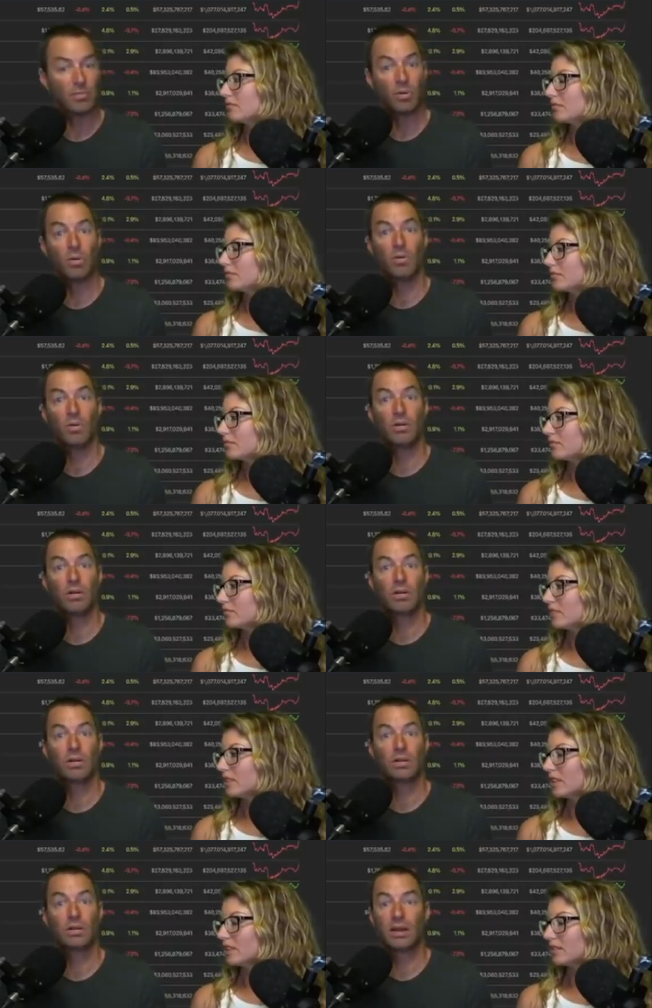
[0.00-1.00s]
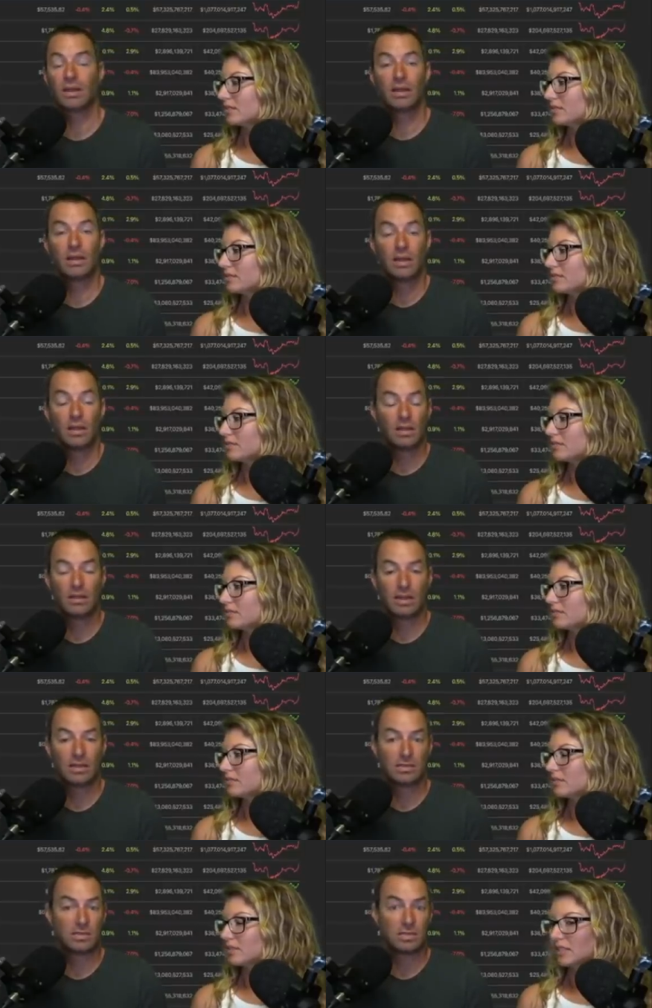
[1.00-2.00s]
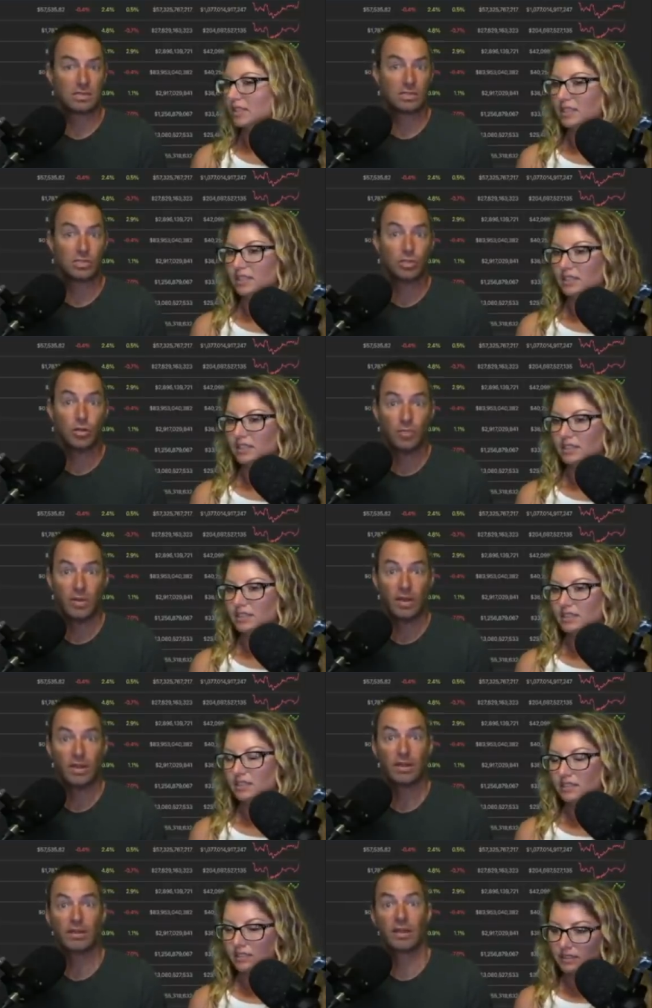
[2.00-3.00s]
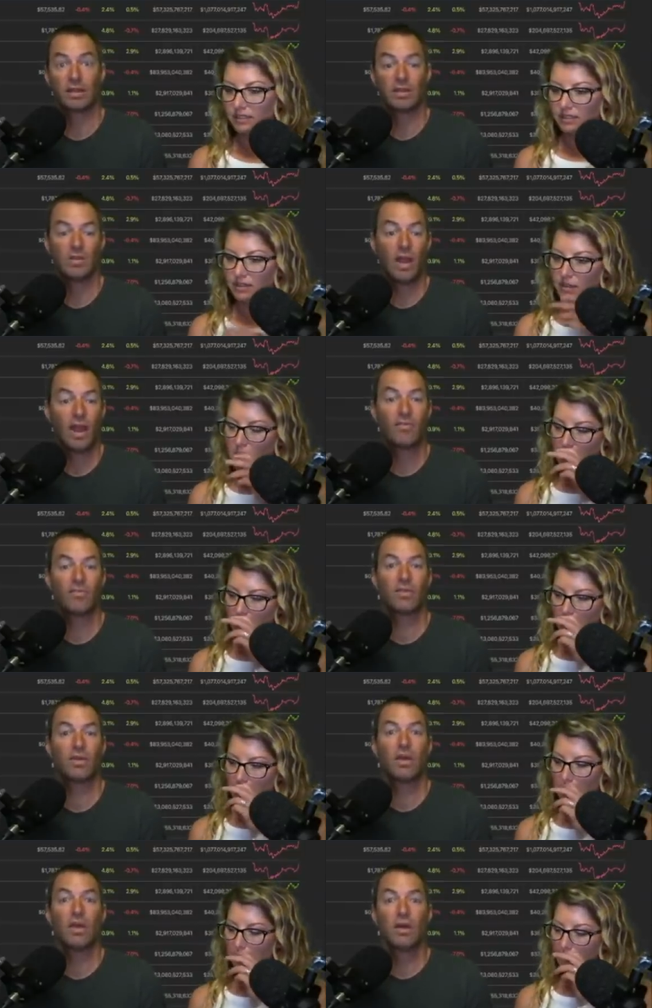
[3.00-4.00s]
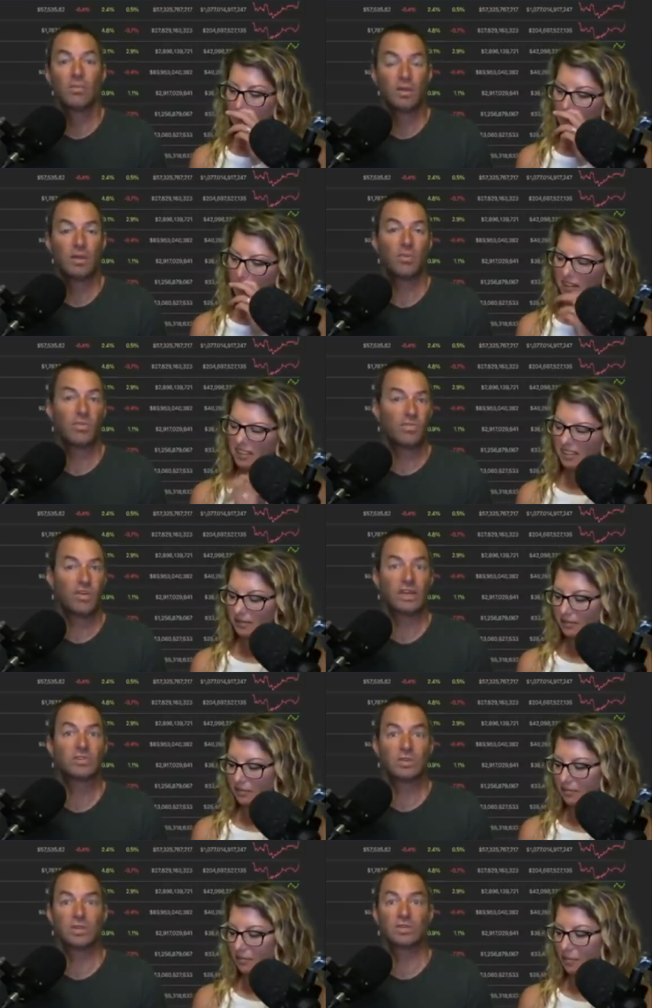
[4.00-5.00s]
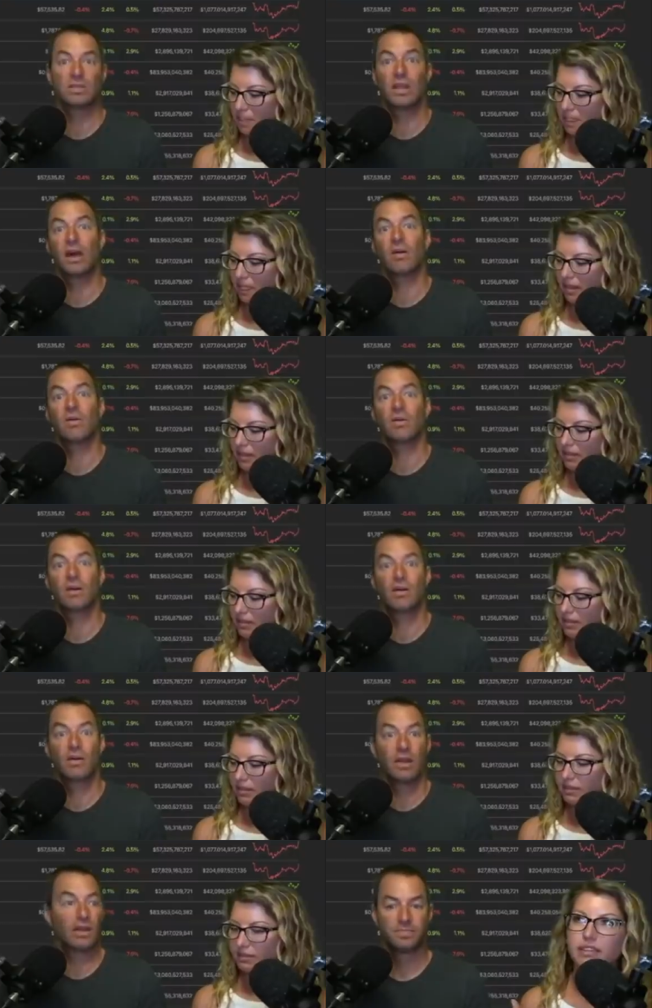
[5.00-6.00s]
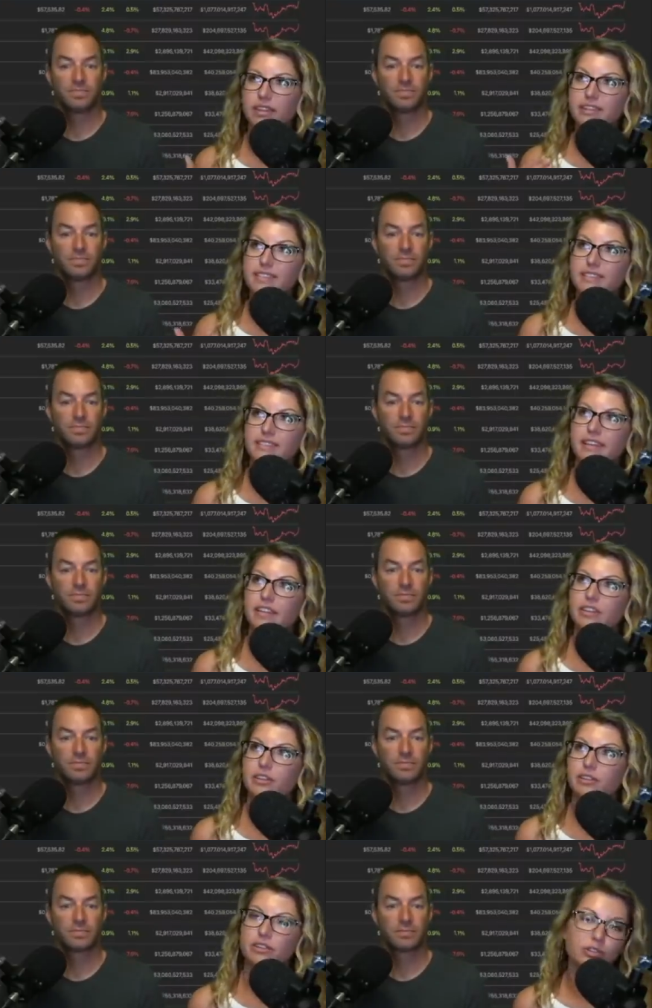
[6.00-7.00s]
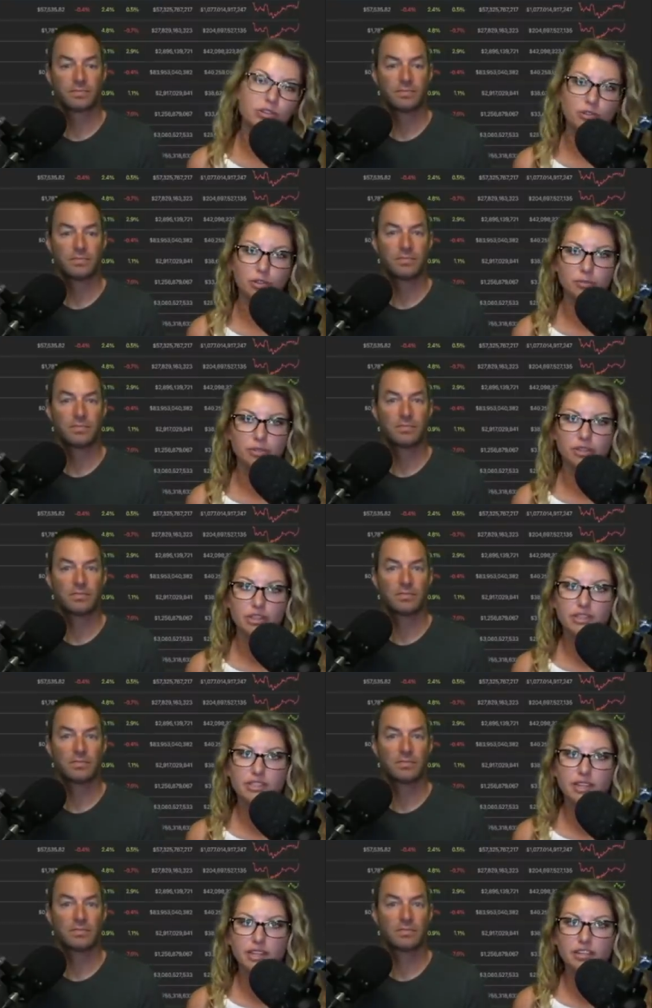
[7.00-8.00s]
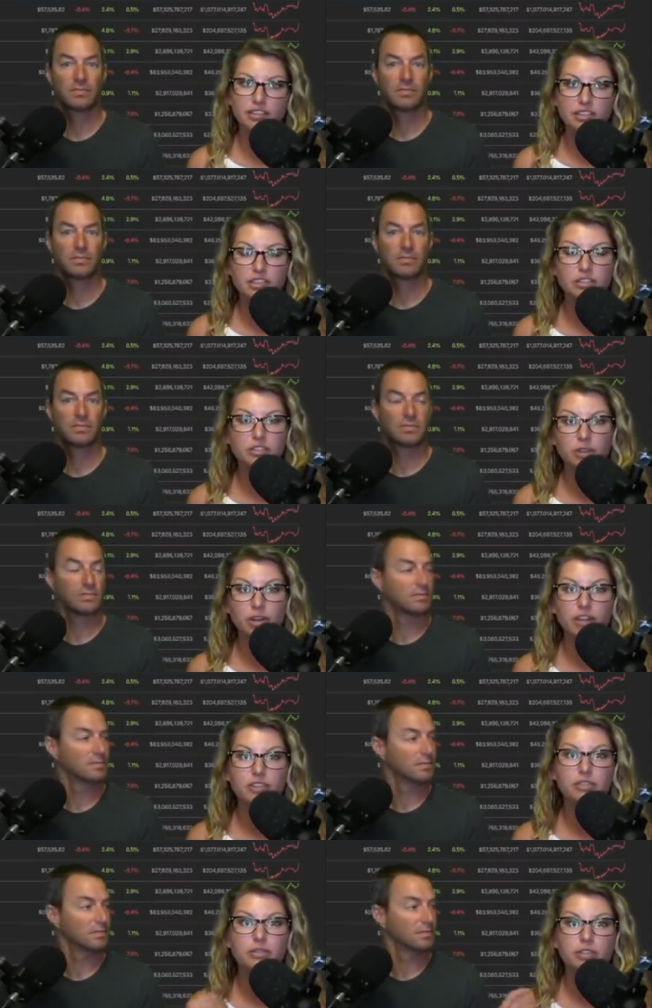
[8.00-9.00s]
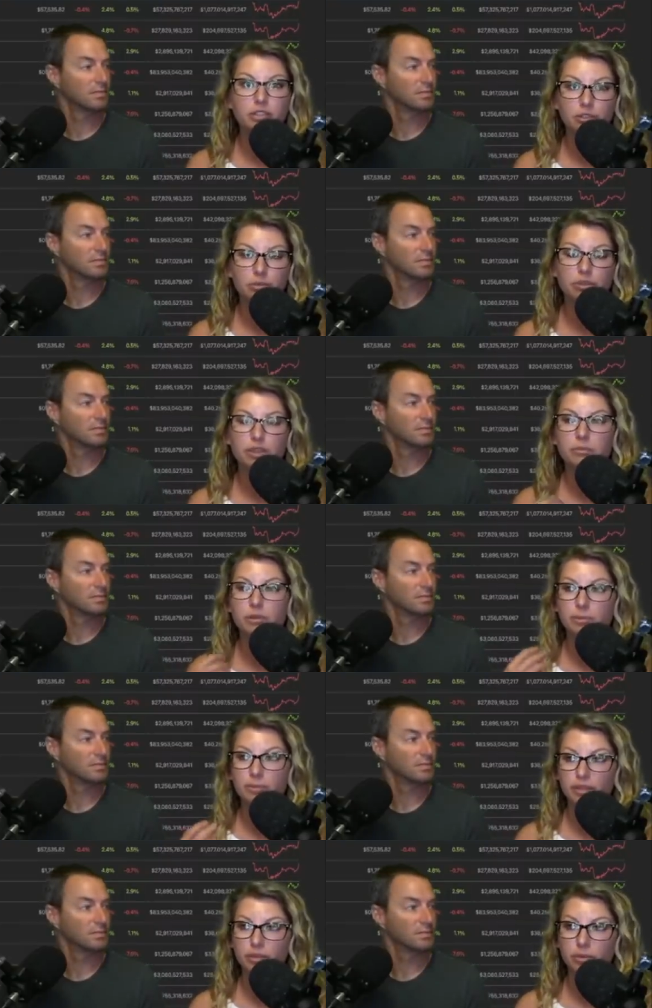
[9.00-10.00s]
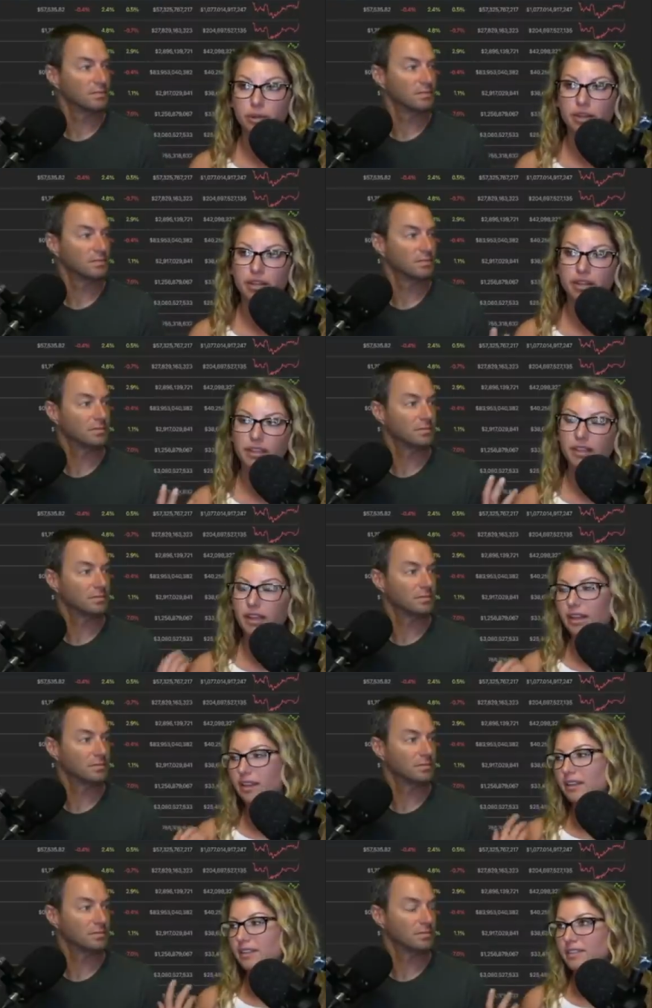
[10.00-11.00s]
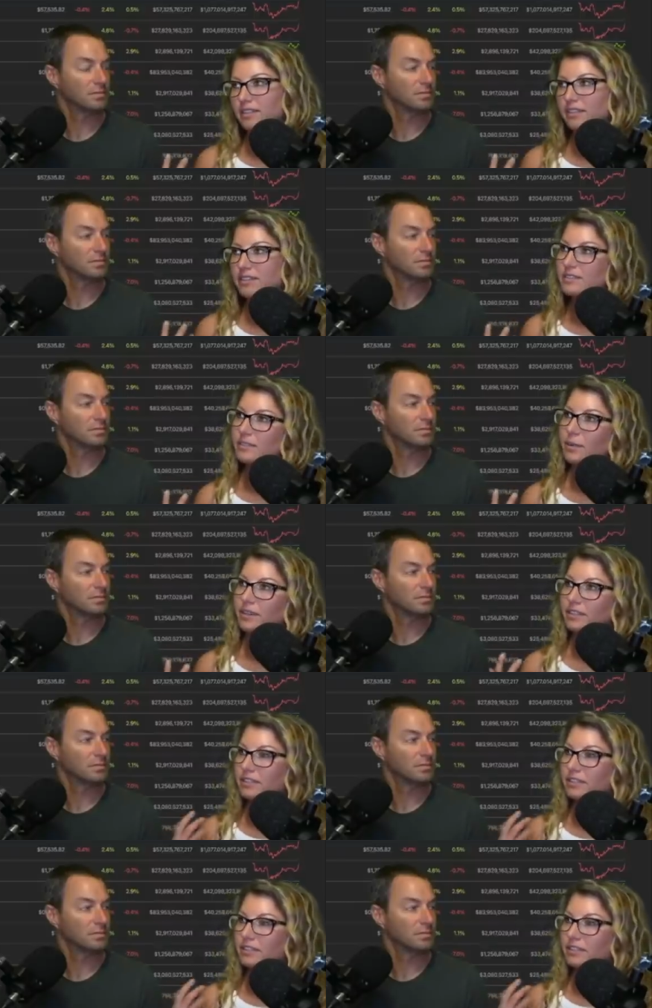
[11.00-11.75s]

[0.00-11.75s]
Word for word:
Speaker 1: bull. Yeah. Like that's just stupid. Like you have to be with veterans now. All right.
Speaker 2: Let's say you're new to crypto. Let's say you're still trying to accumulate more Bitcoin. Like because there is quite a